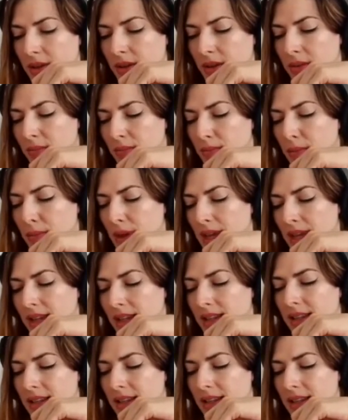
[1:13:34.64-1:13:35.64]
May
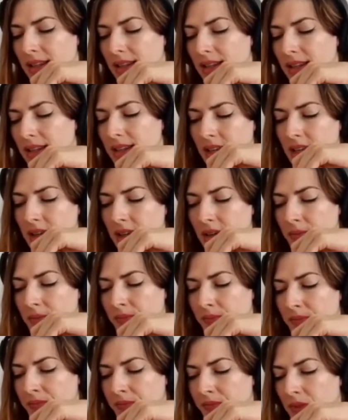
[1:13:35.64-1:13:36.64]
they
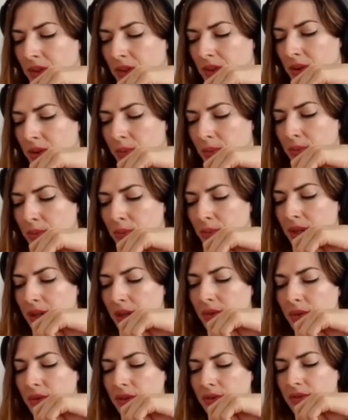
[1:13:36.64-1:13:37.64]

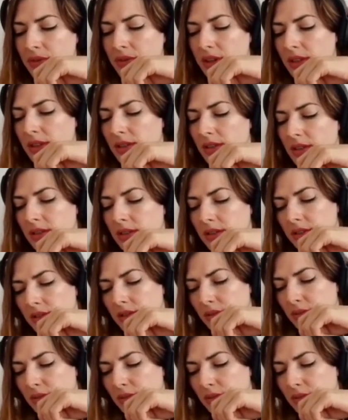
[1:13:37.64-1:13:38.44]
be revealed to